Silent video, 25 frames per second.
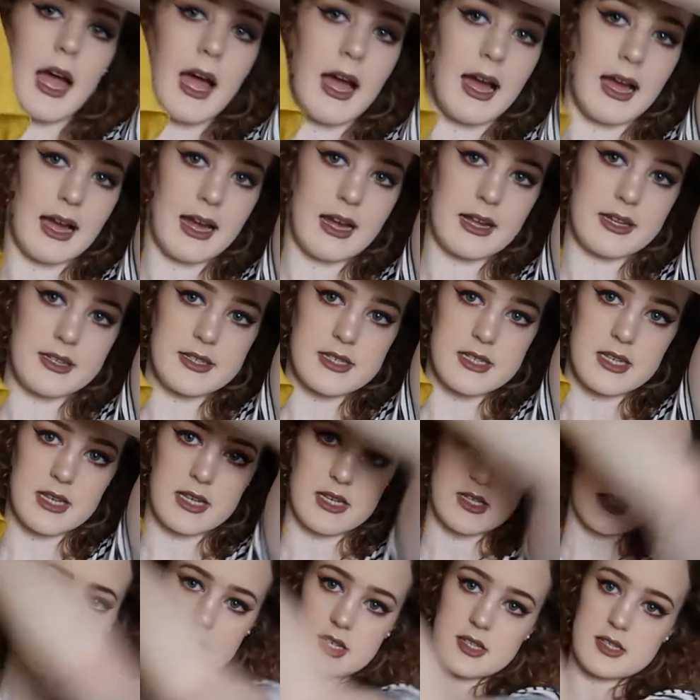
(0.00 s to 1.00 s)
and
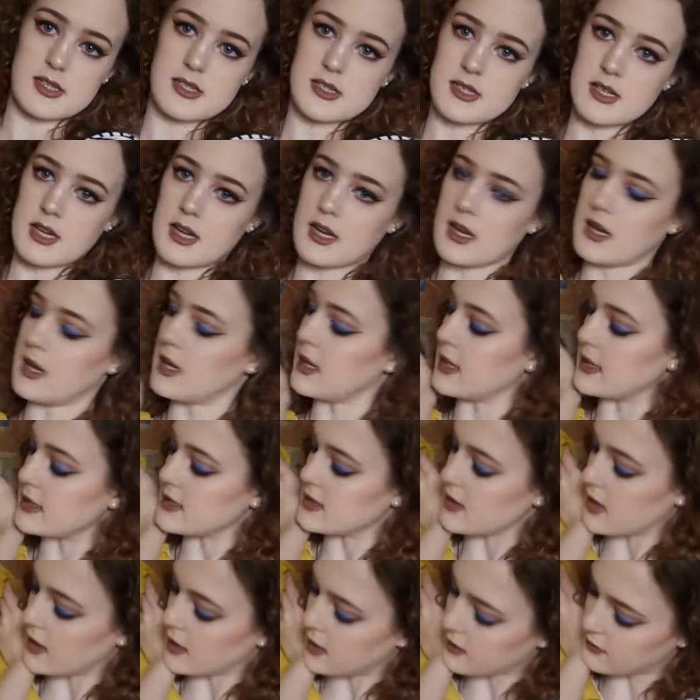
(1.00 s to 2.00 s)
it's
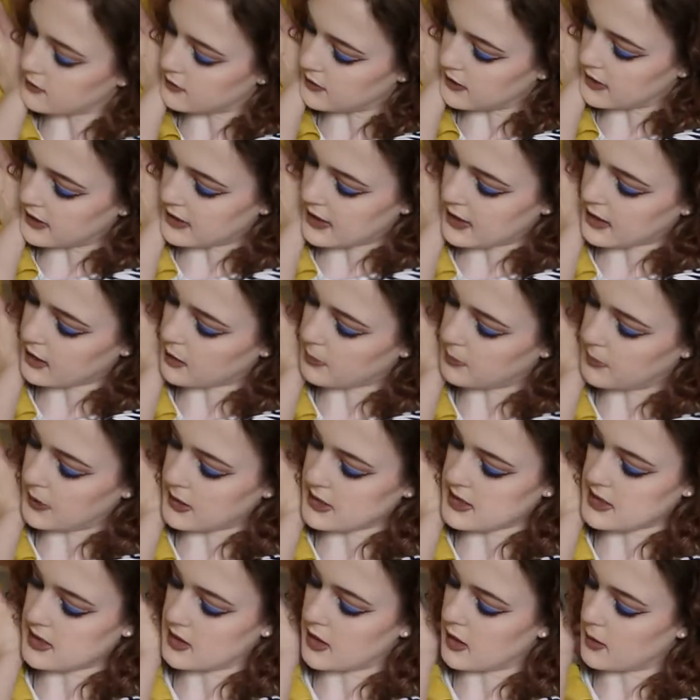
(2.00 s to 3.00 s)
like a v-neck
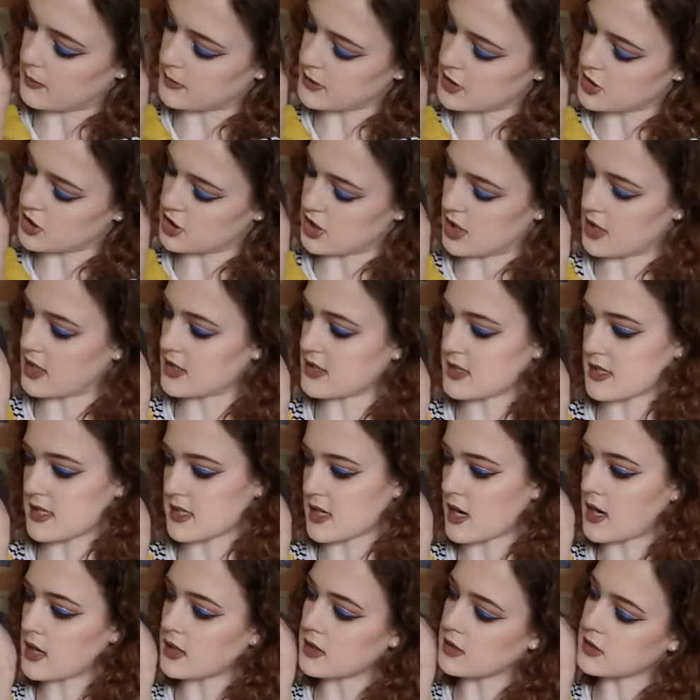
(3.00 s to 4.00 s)
button-up shirt
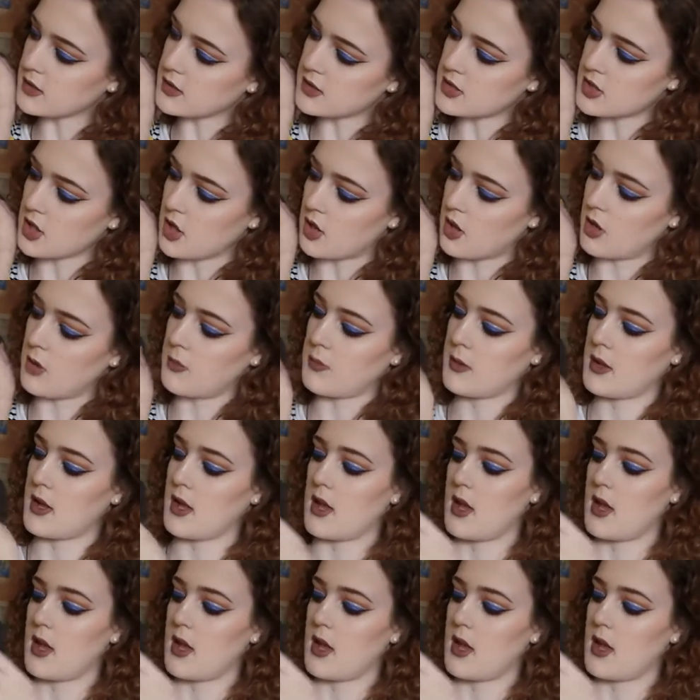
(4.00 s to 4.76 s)
style top